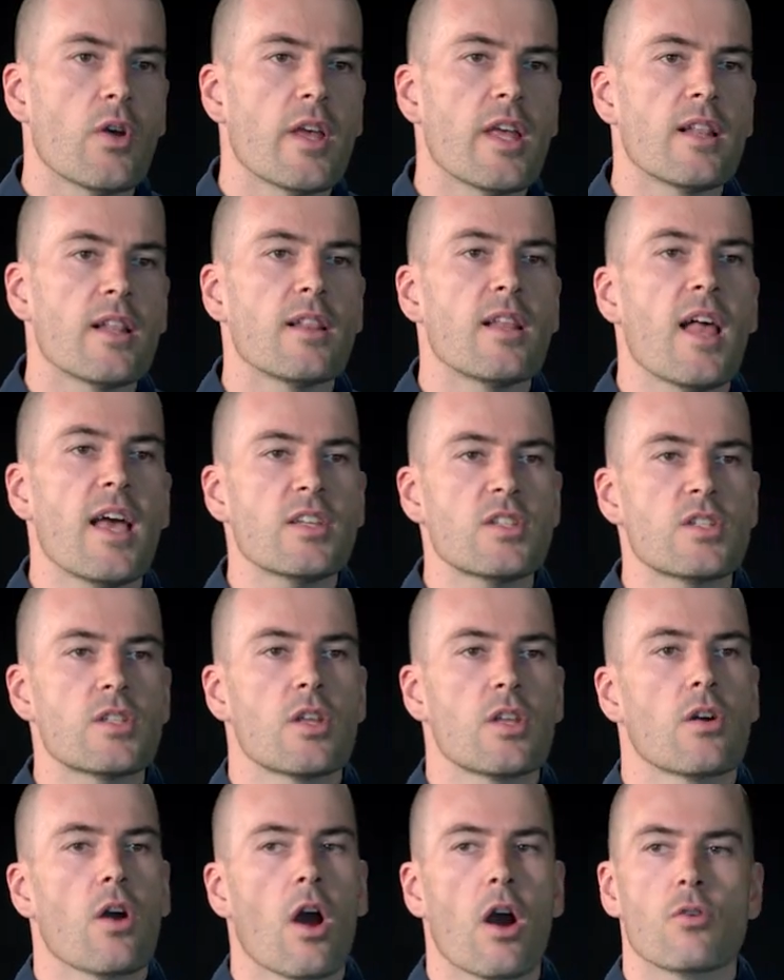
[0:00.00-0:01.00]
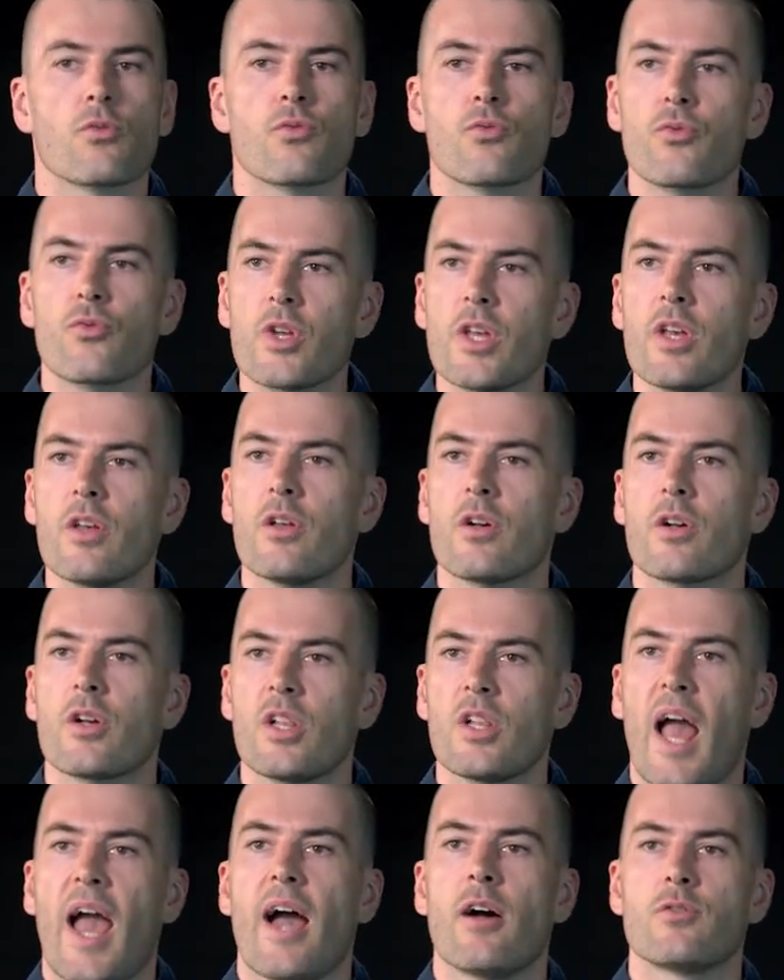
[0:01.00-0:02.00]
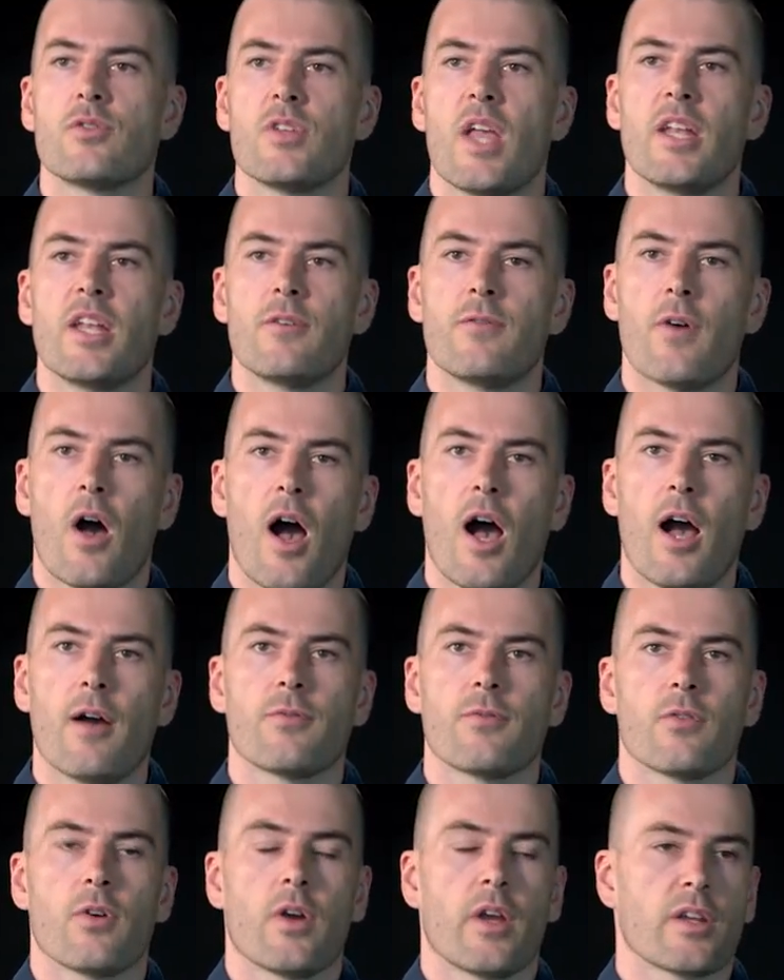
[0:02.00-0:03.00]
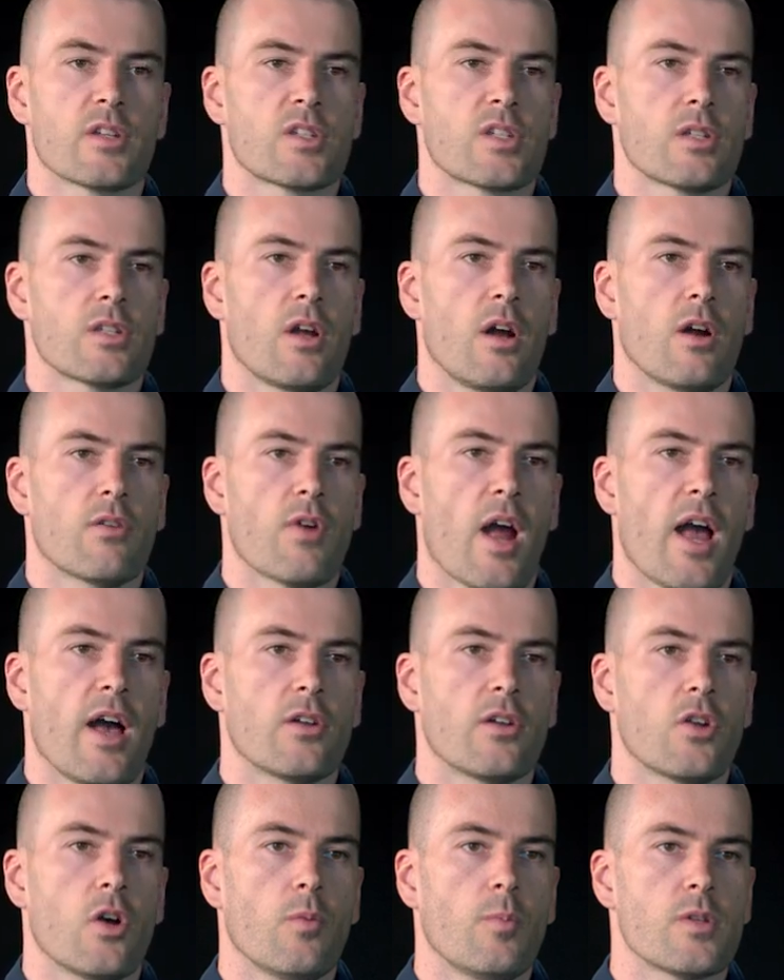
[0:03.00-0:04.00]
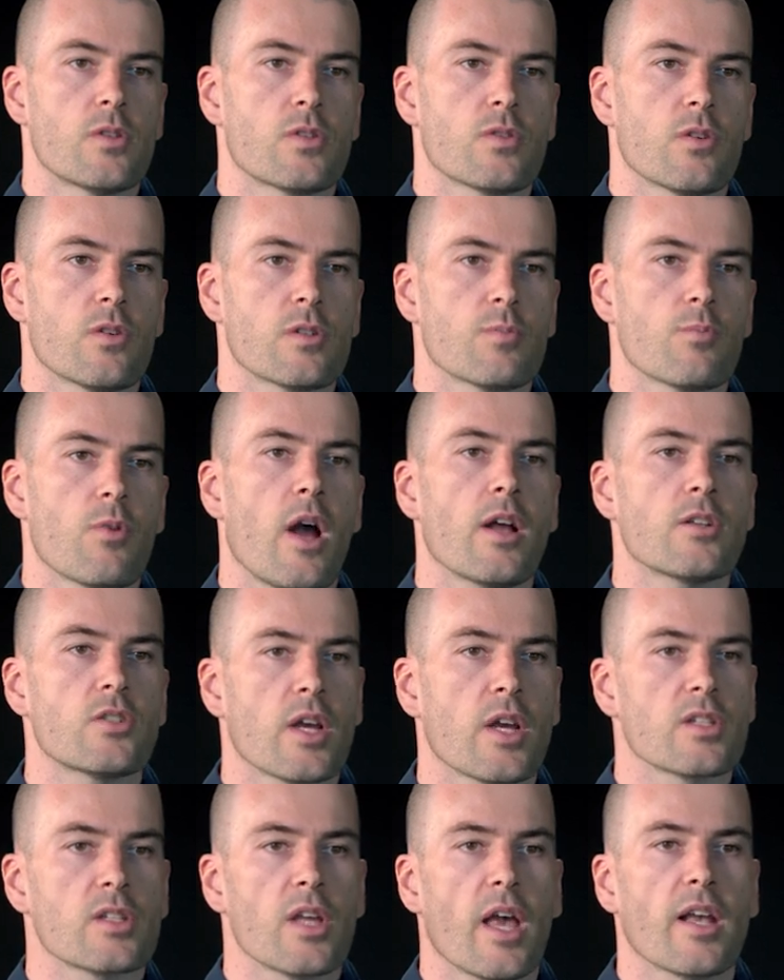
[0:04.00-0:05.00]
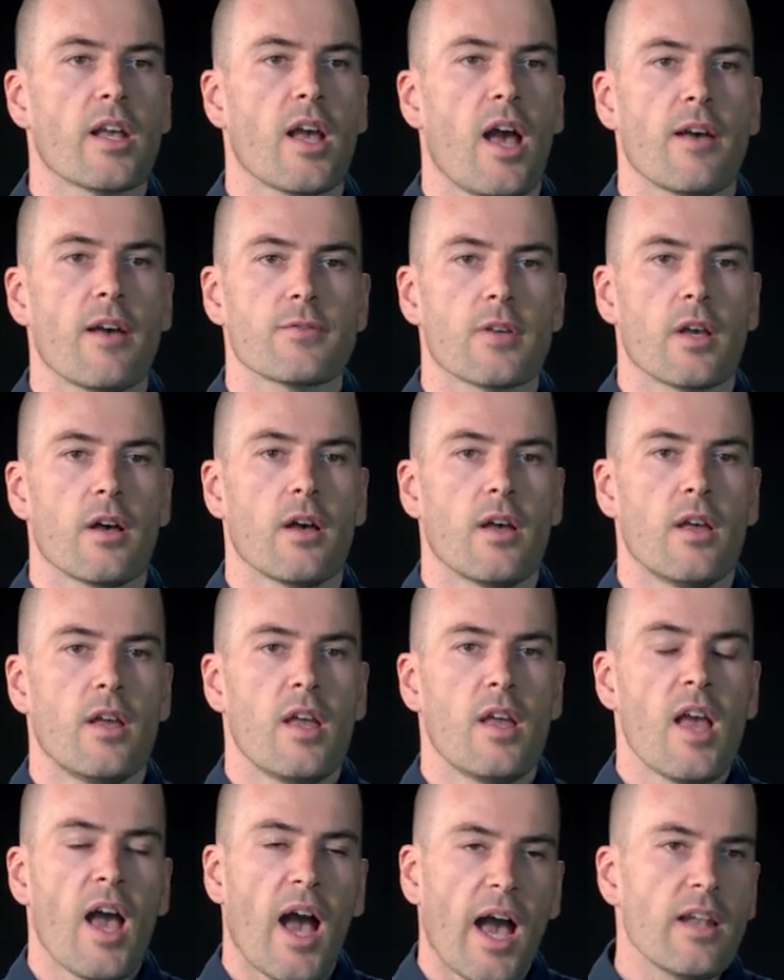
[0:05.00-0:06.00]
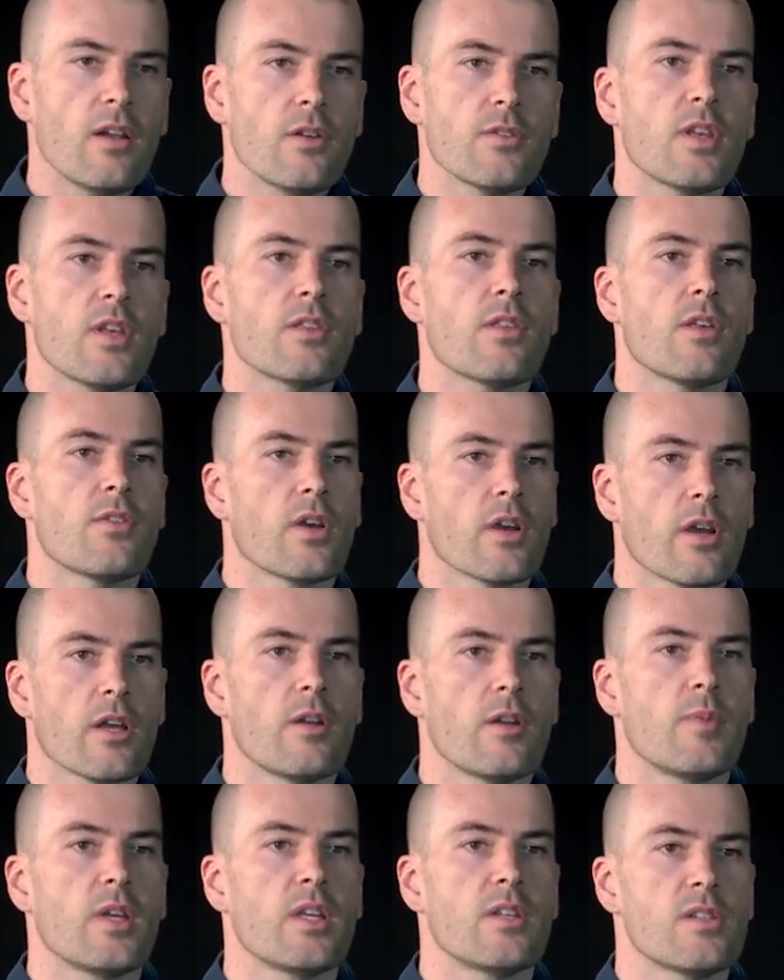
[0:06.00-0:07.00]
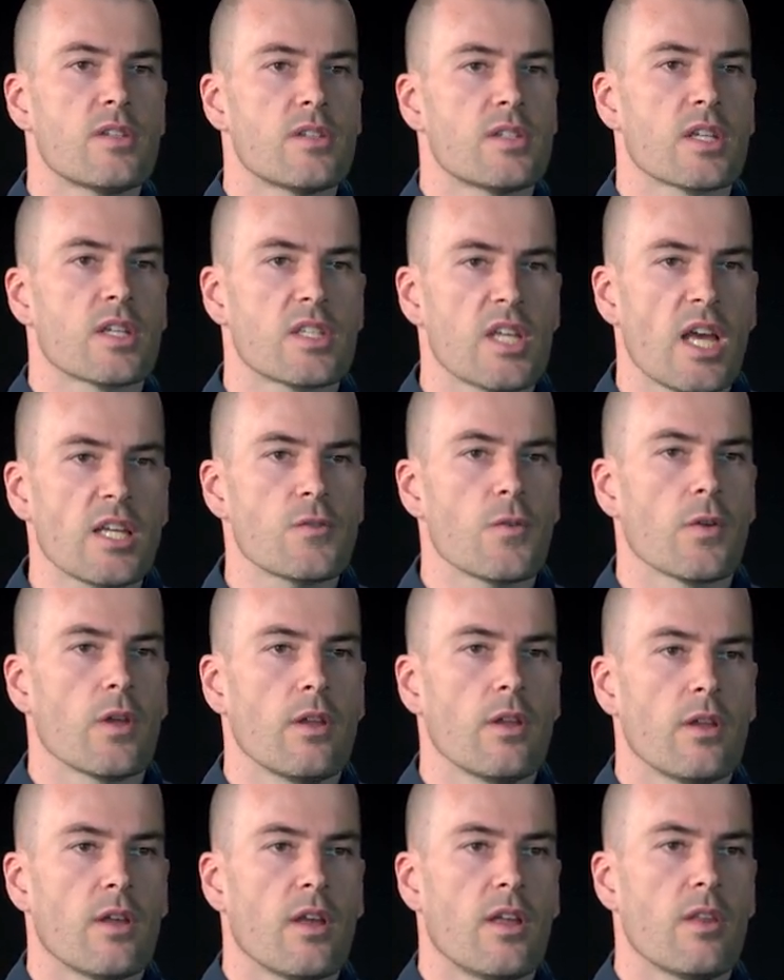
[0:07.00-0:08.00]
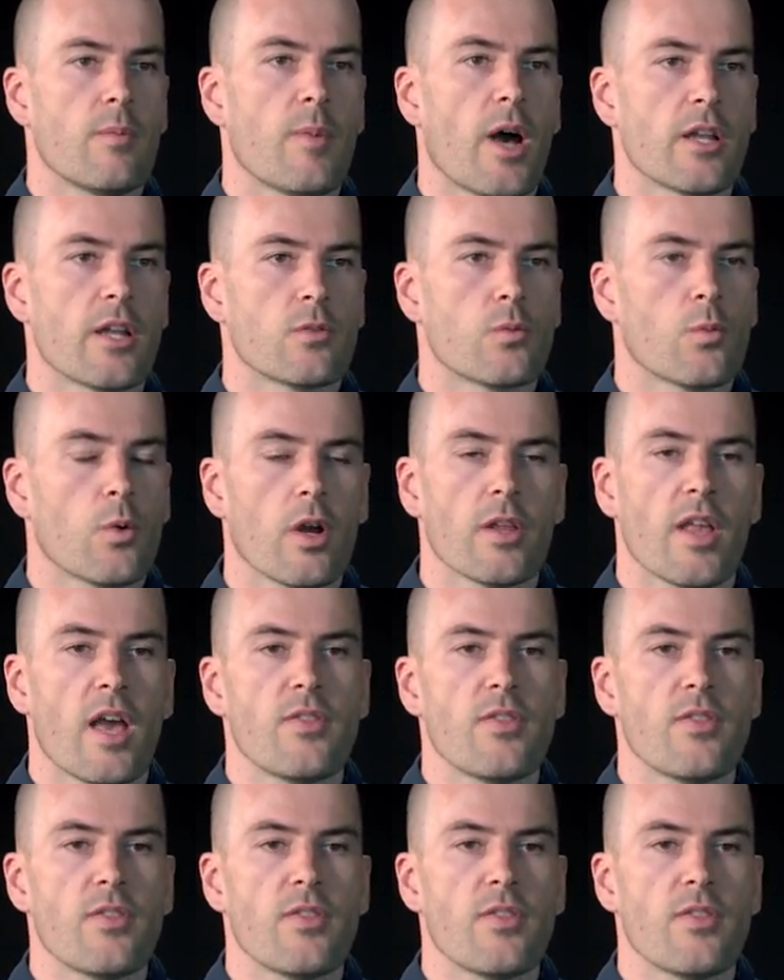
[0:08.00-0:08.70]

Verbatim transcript: unless there are real cloud native offerings around open source projects like Kafka, I don't think that they're going to be successful in the modern world.